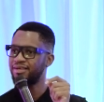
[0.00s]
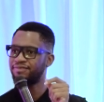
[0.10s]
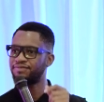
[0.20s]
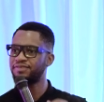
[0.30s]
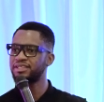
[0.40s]

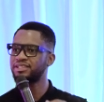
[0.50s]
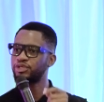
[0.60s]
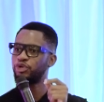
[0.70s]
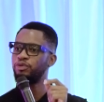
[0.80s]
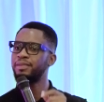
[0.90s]
the
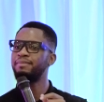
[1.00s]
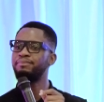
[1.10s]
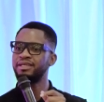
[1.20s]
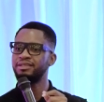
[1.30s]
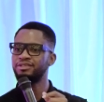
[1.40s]
first
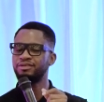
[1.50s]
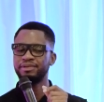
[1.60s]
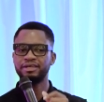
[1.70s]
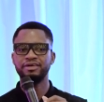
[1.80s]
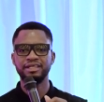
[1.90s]
human being to
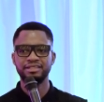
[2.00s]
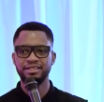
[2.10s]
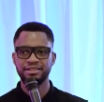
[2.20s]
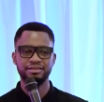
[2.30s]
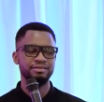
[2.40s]
be
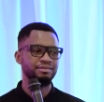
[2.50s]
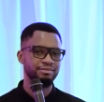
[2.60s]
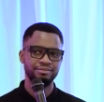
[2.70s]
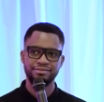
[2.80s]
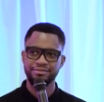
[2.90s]
created?
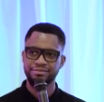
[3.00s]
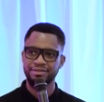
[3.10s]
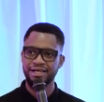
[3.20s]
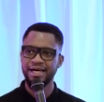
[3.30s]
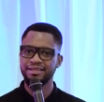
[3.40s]

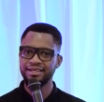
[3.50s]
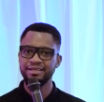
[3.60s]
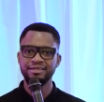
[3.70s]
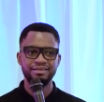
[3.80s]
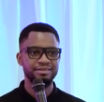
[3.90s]
Are
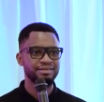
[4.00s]
they